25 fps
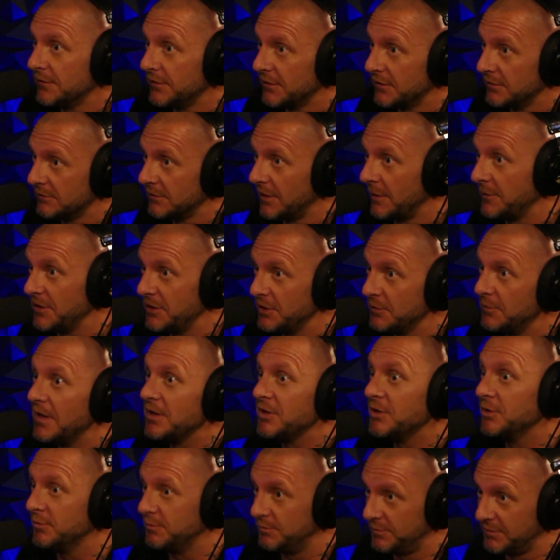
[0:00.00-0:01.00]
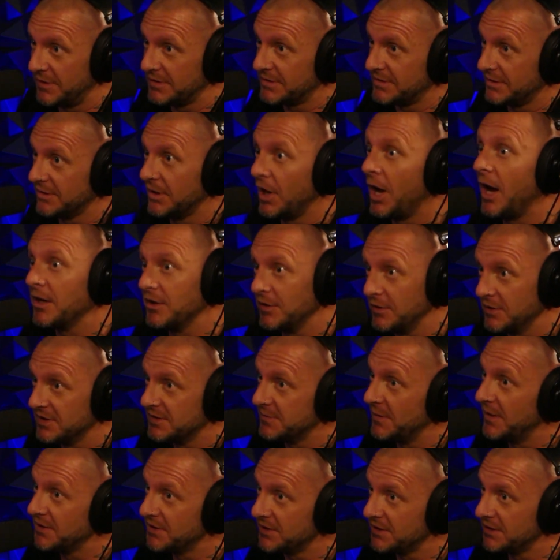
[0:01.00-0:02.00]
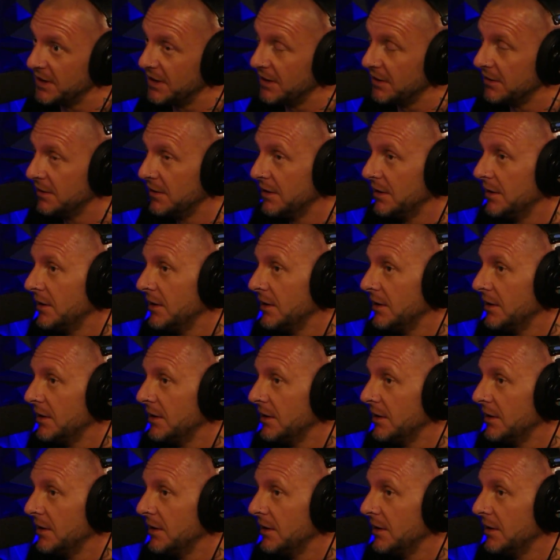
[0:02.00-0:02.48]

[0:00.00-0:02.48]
Different. I mean, you that's a lot you just mentioned there.